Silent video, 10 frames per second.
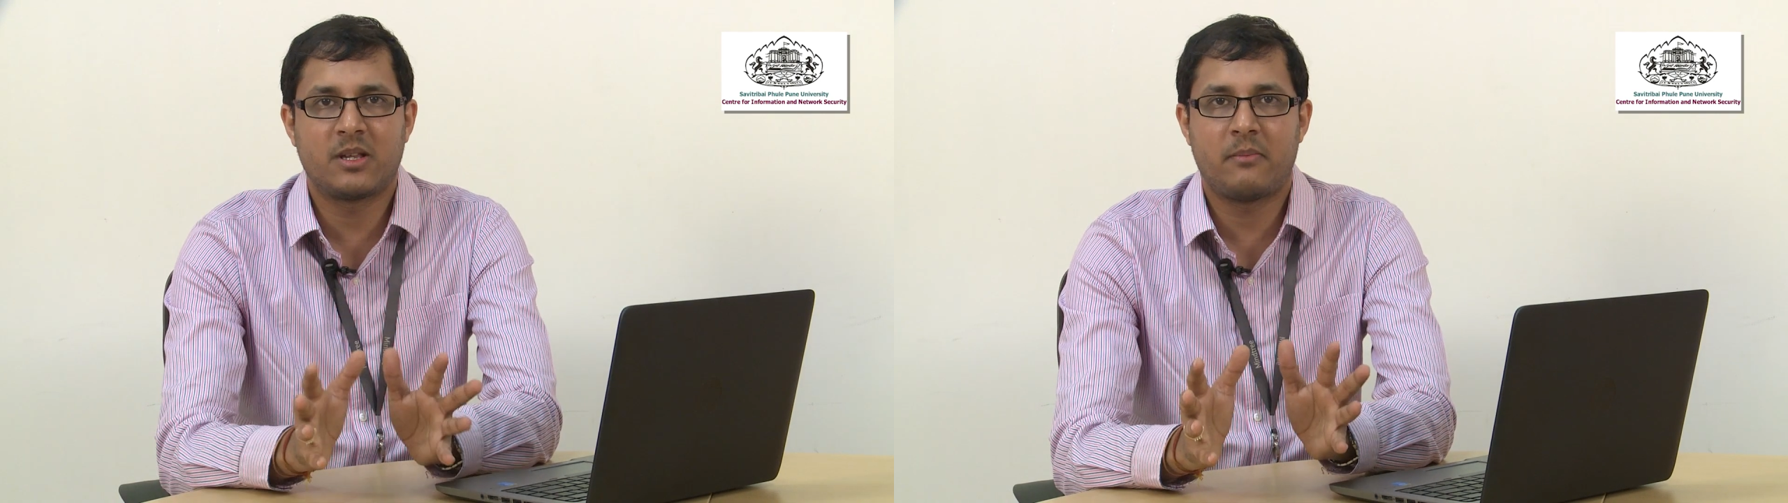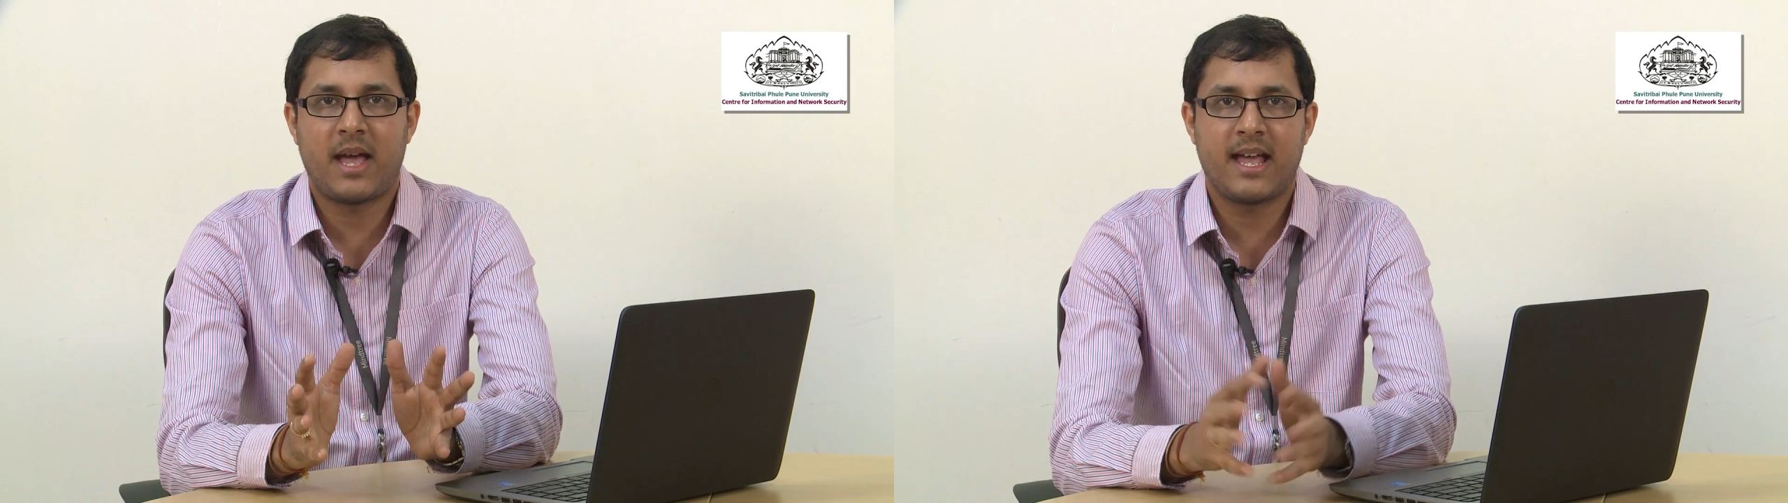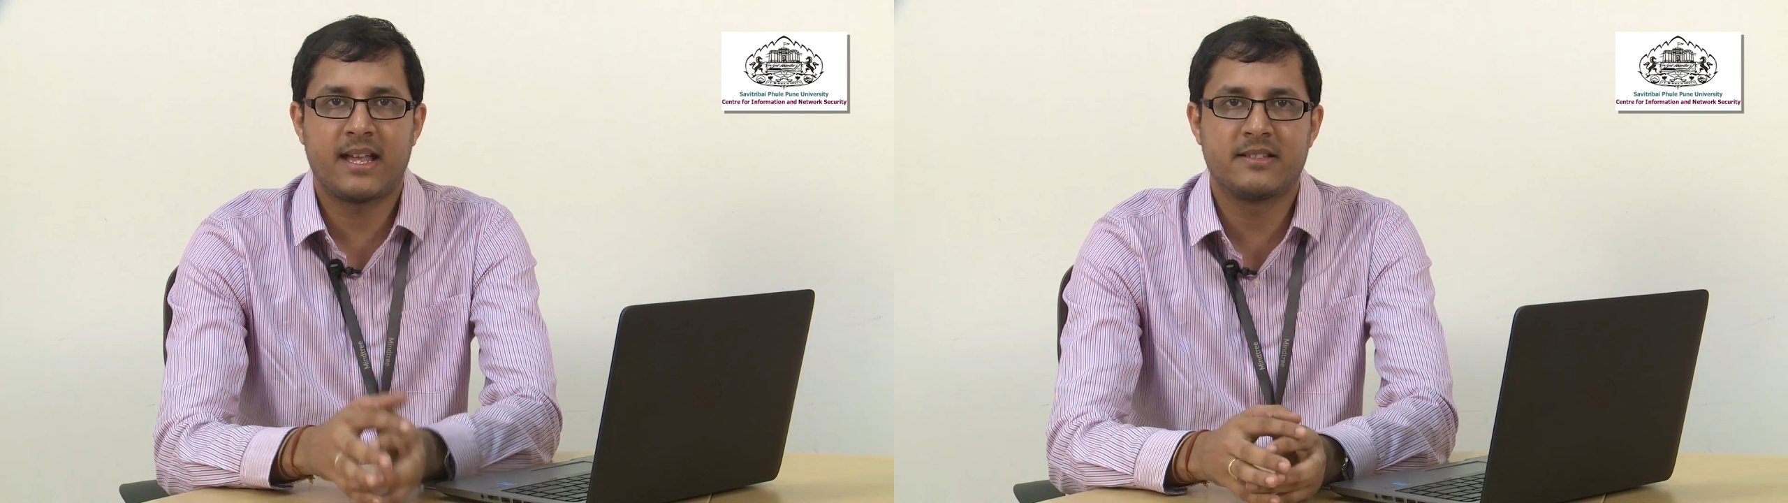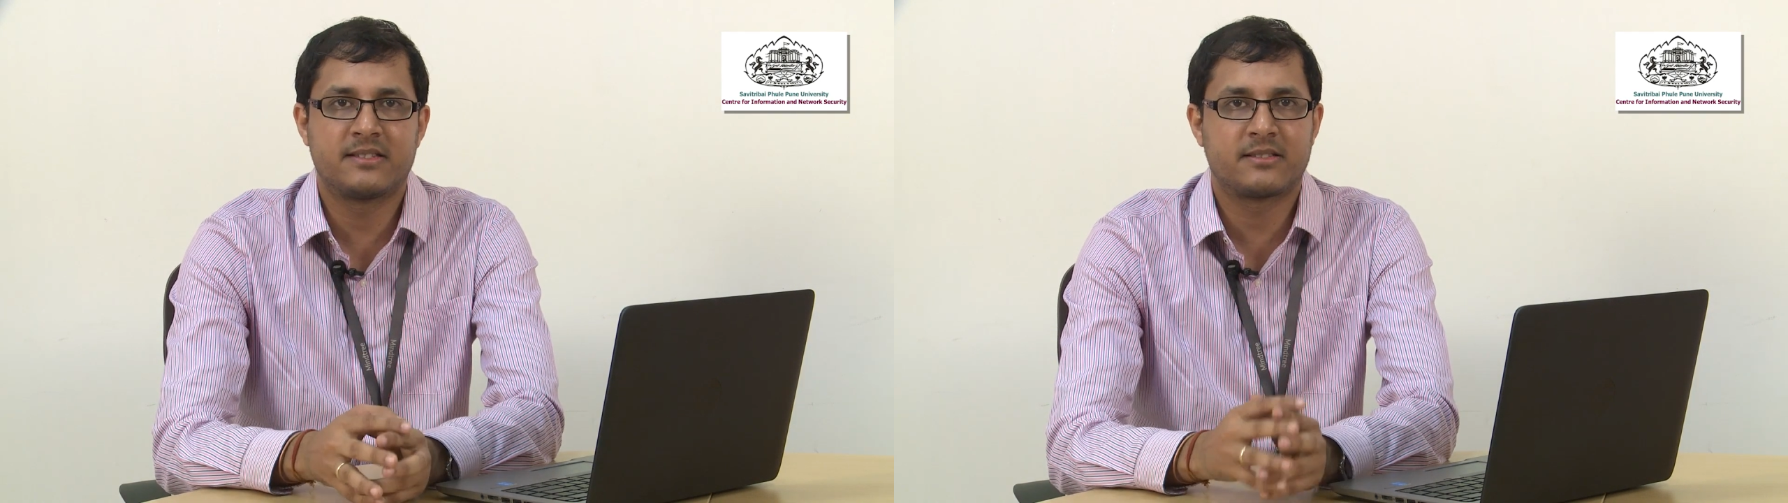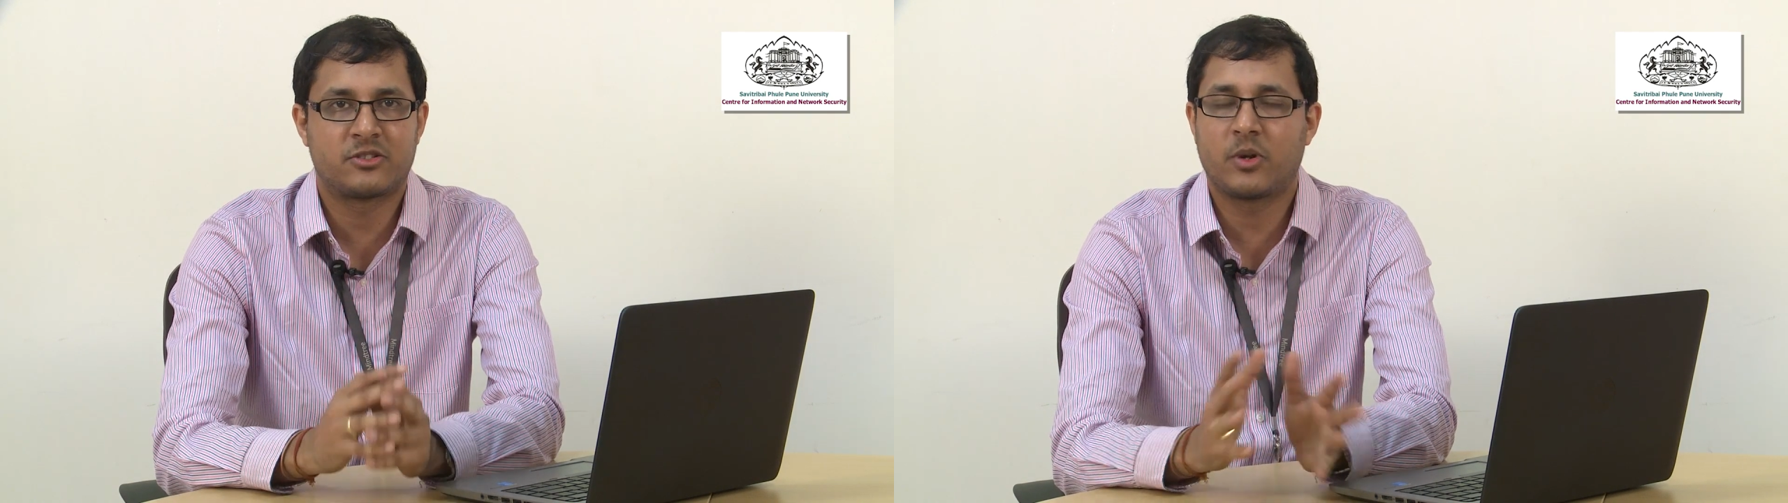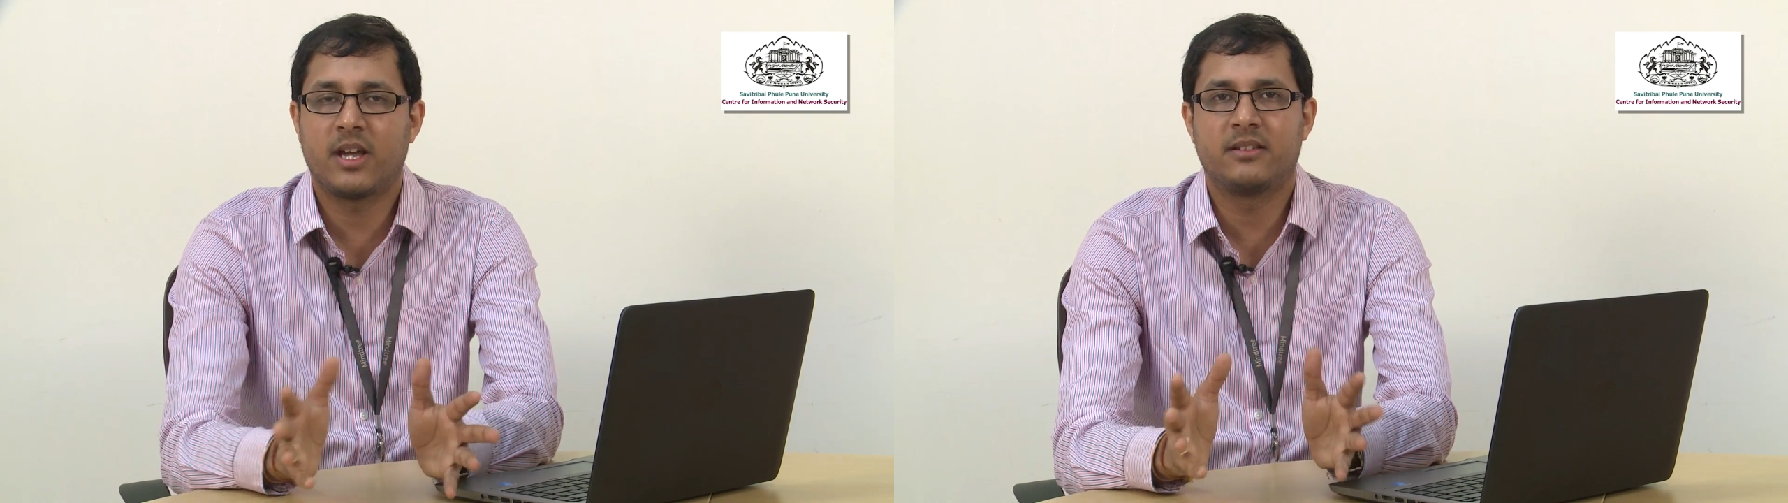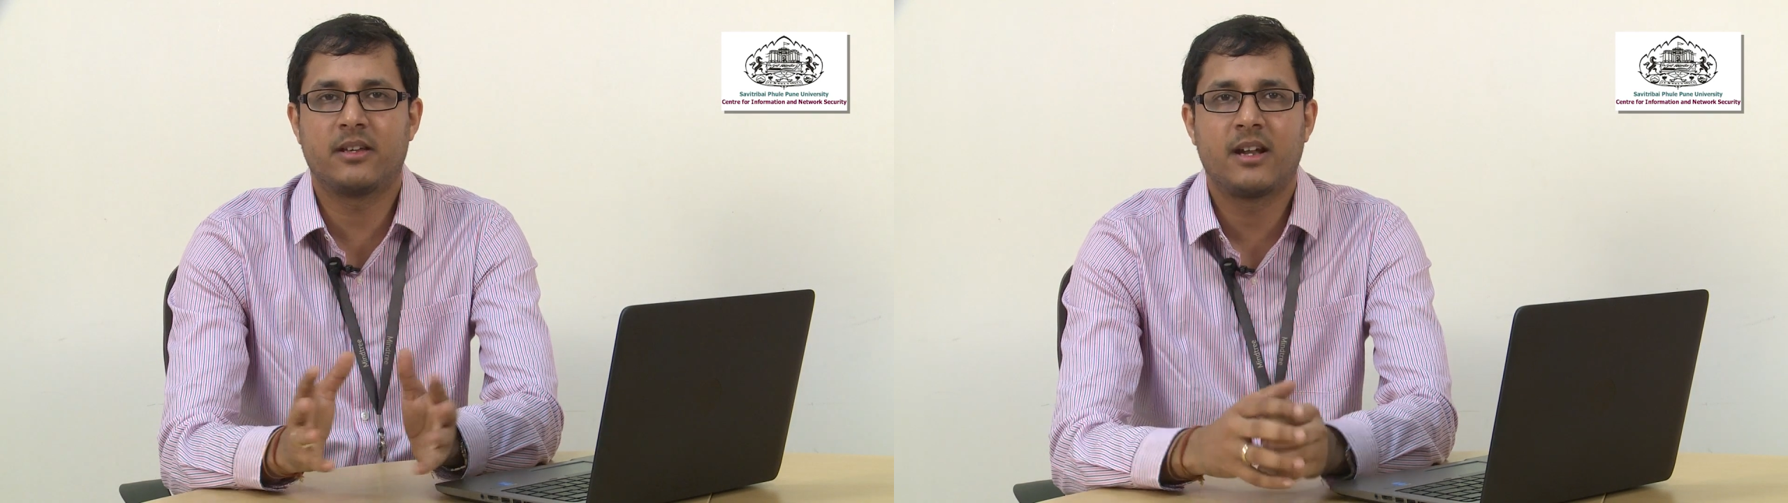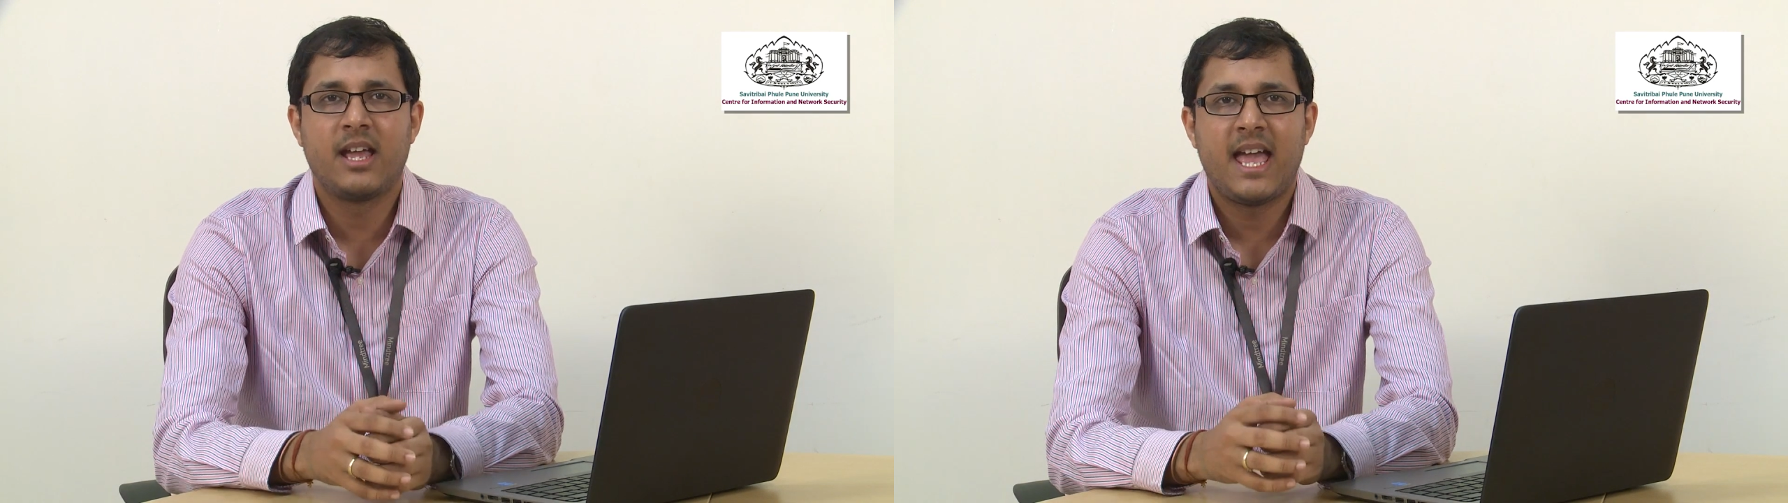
MANs together,